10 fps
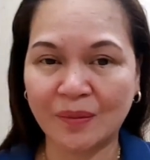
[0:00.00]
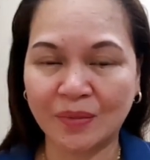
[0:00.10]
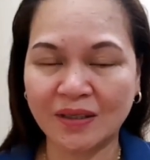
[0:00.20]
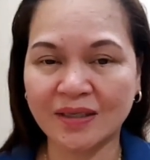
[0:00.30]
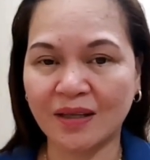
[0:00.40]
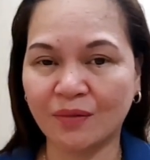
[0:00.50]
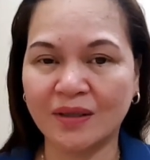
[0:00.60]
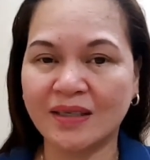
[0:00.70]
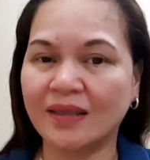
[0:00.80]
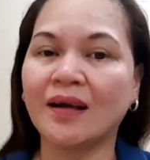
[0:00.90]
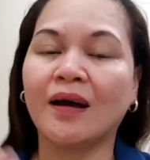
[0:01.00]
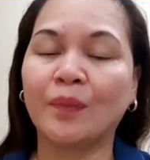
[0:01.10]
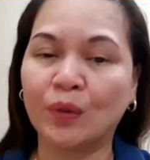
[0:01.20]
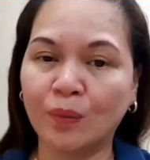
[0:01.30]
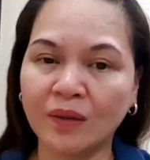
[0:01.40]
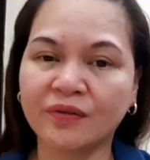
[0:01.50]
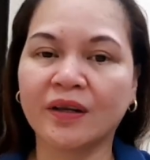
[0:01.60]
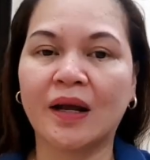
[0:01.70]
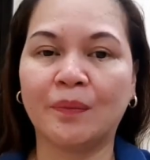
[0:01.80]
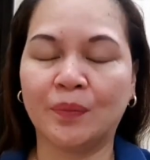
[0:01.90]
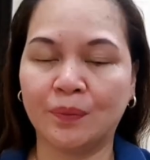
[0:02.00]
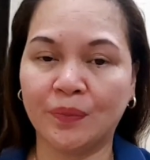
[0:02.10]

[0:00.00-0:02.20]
numbers, they will see the approval for the